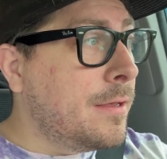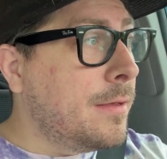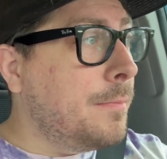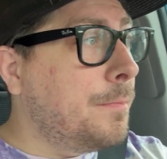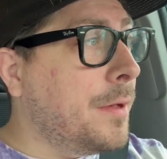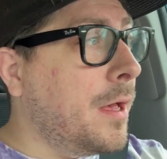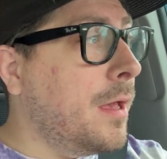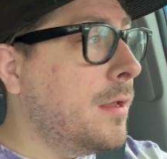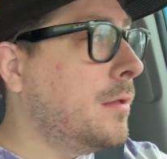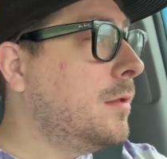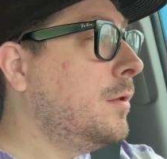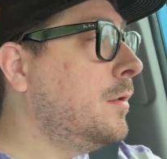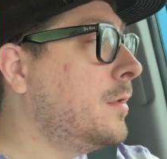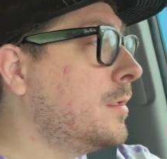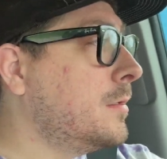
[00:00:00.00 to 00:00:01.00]
But
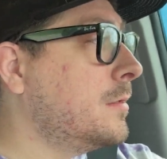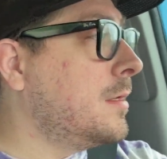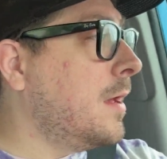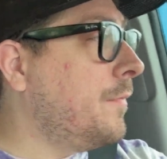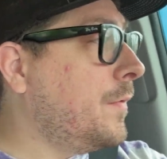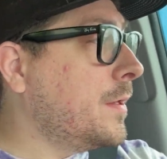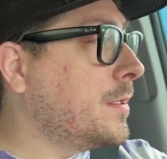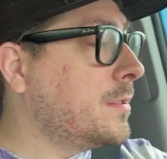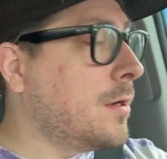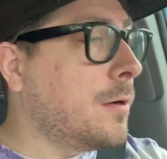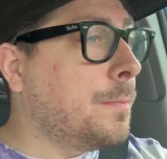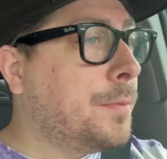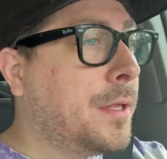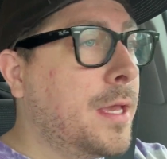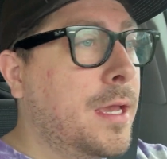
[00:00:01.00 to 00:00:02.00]
you can definitely
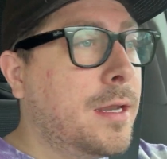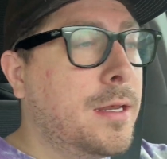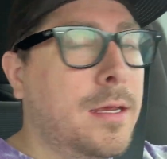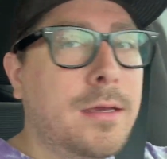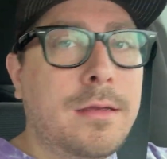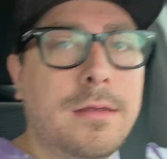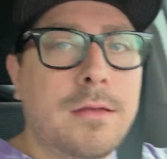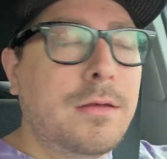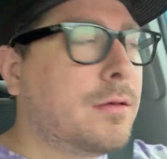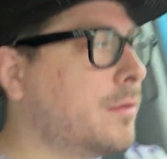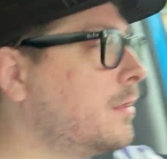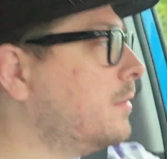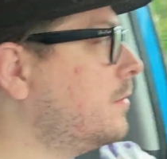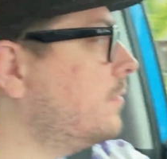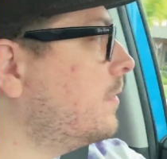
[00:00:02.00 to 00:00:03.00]
start planning. Oh,
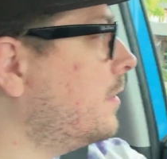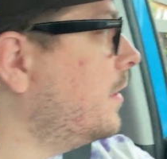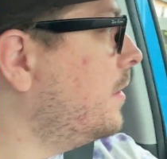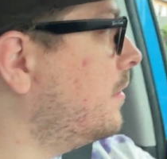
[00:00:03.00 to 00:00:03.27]
they're doing like a